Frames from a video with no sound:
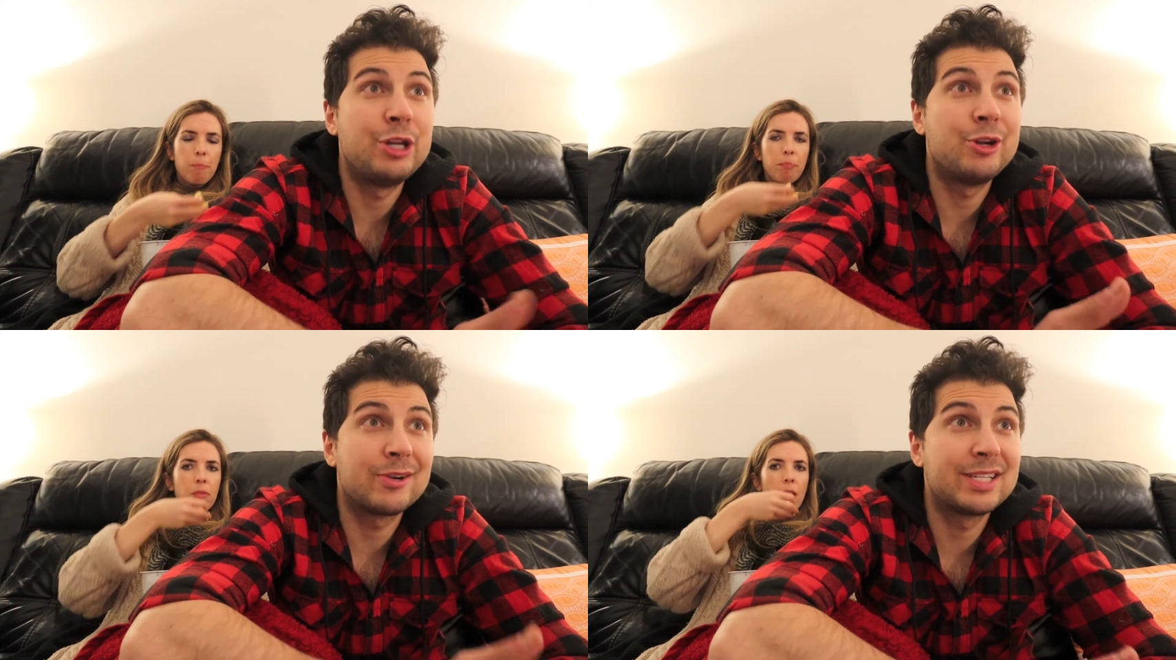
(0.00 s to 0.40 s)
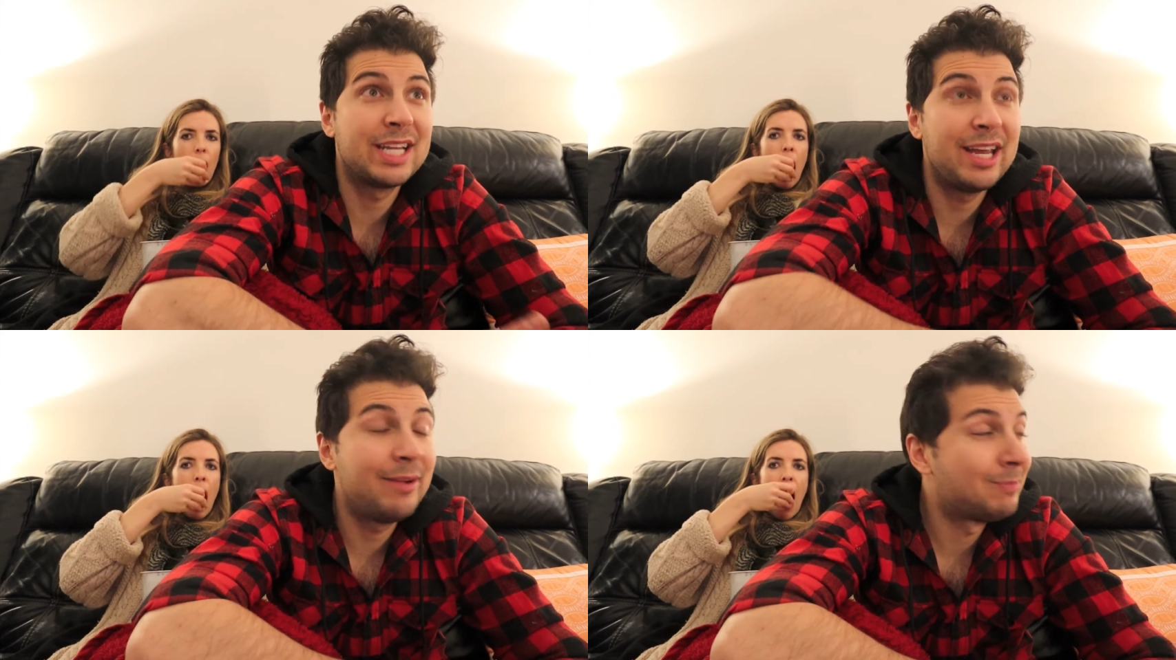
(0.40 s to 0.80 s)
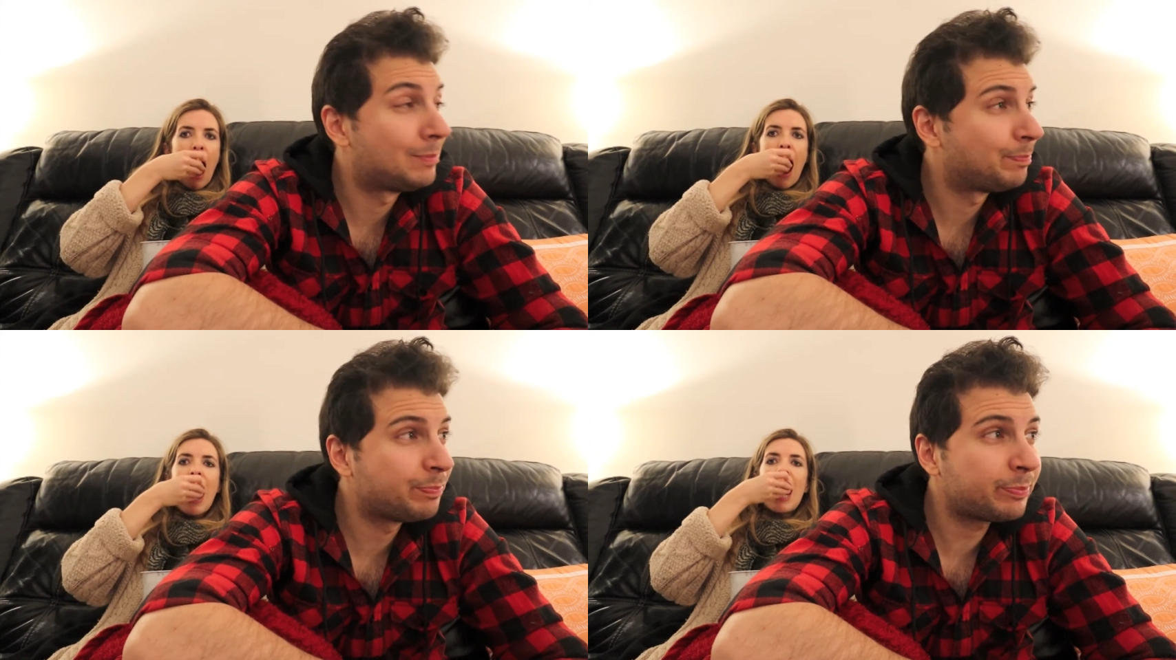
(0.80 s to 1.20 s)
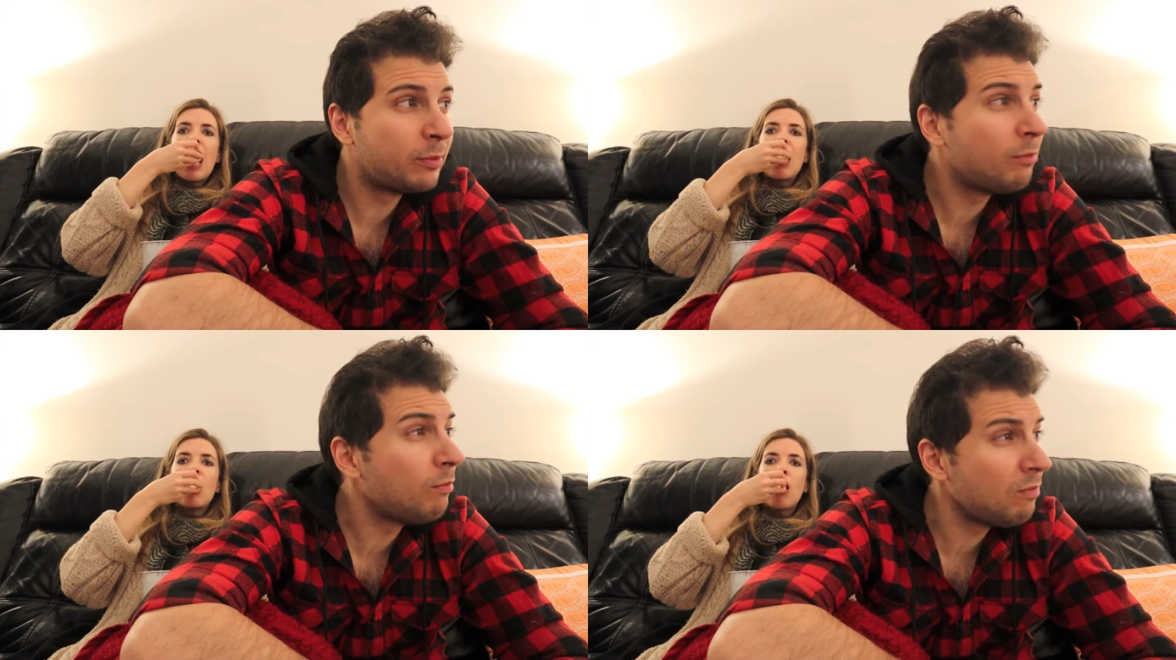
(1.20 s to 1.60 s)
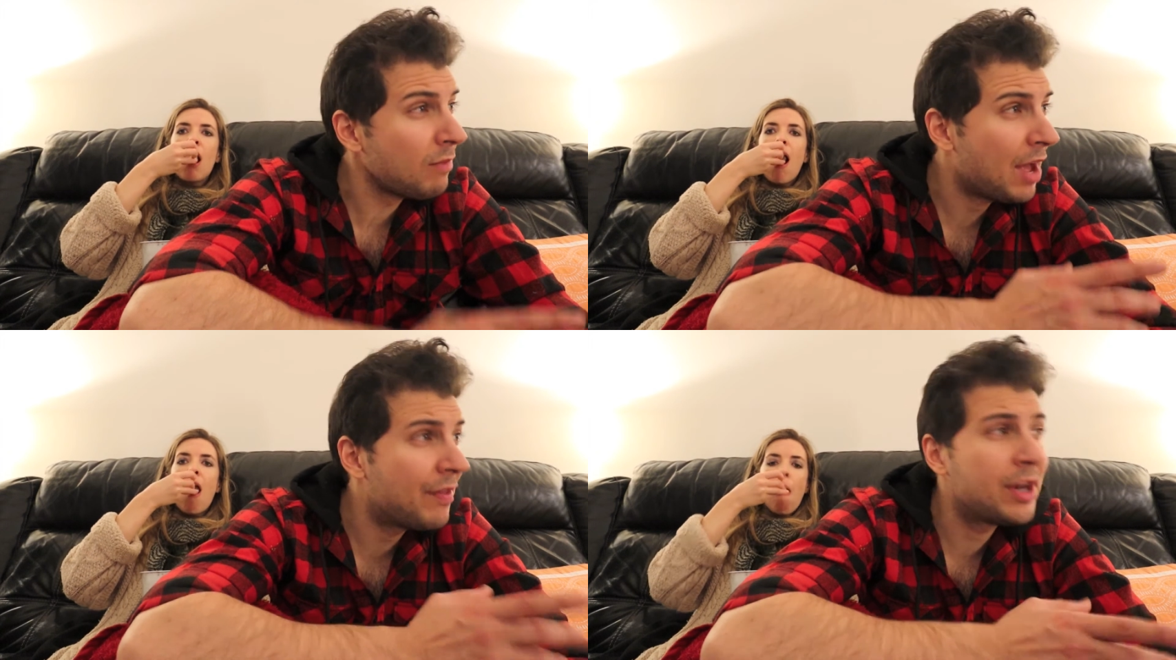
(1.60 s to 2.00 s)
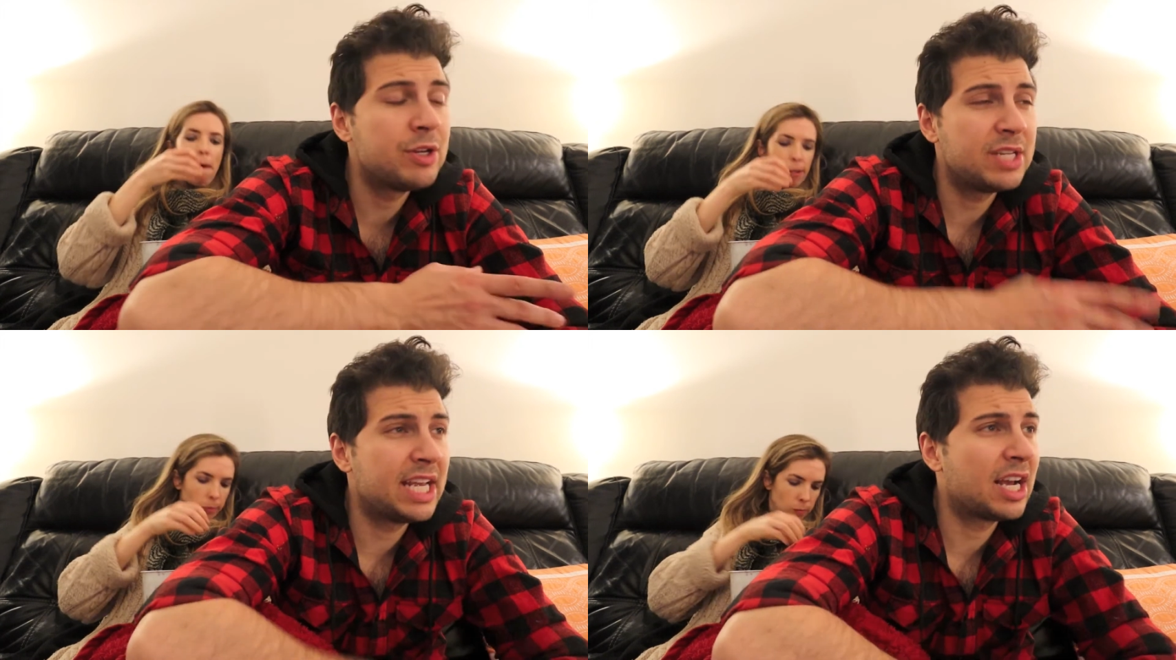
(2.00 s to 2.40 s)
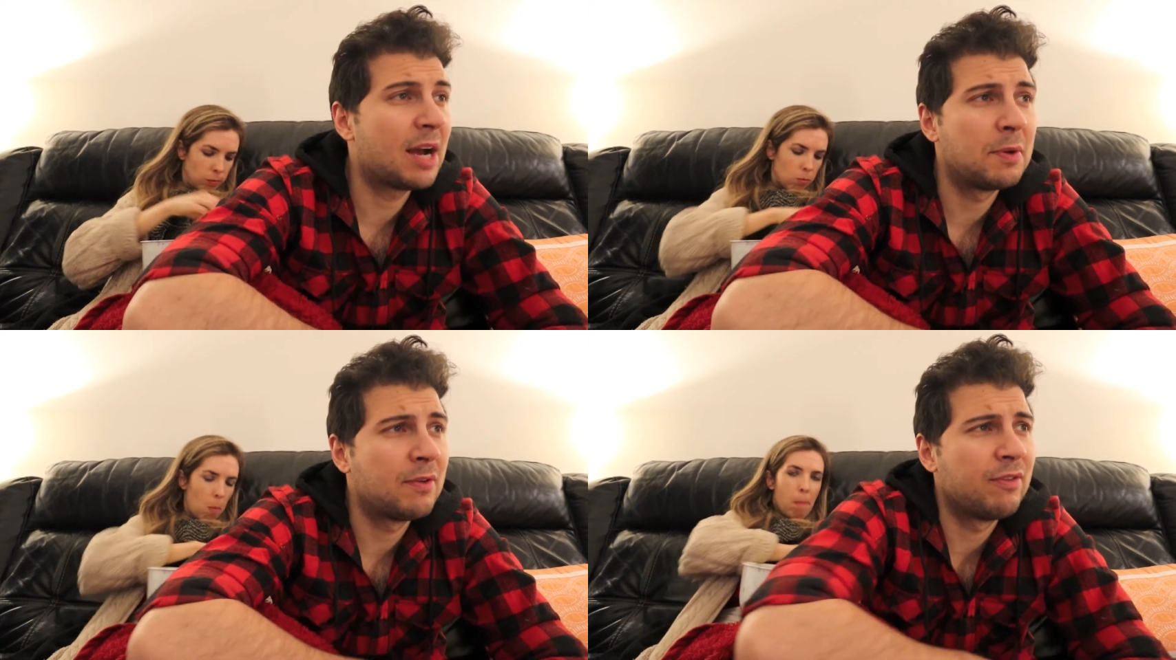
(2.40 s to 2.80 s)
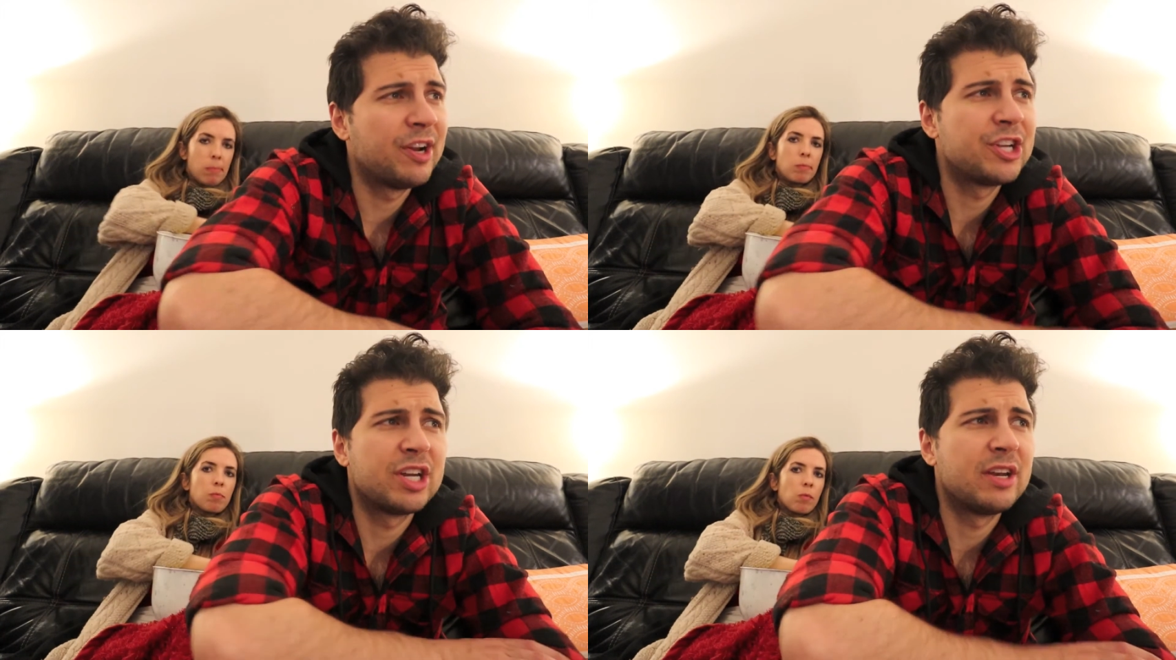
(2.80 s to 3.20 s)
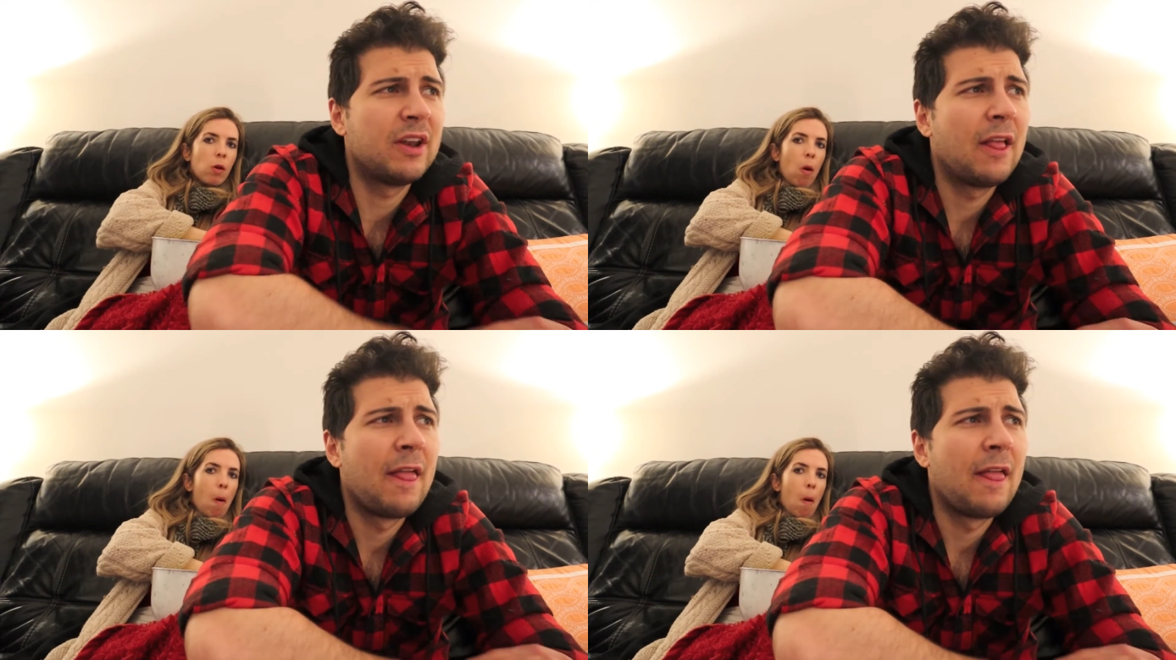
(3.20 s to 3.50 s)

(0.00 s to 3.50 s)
Speaker 1: in New York City, and then you see it come to fruition,